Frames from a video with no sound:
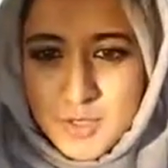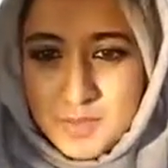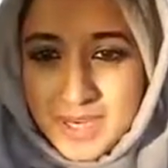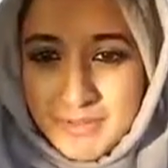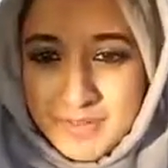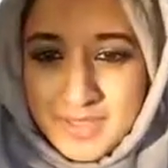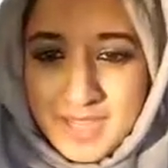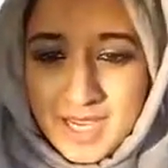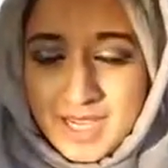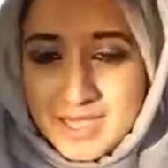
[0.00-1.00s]
doing
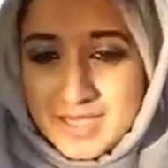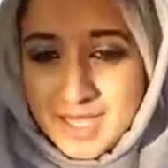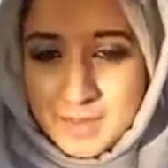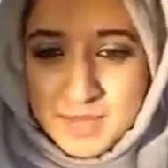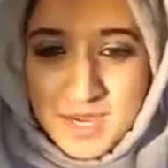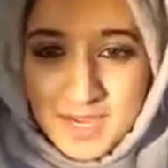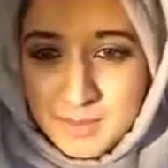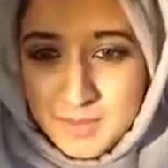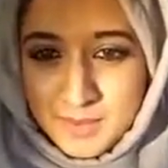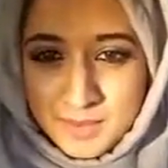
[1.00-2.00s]
everything at the same
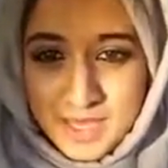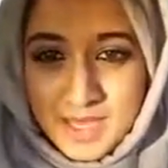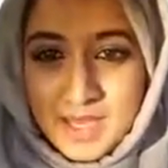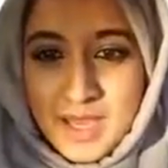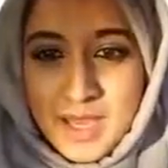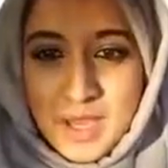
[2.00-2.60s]
time, okay?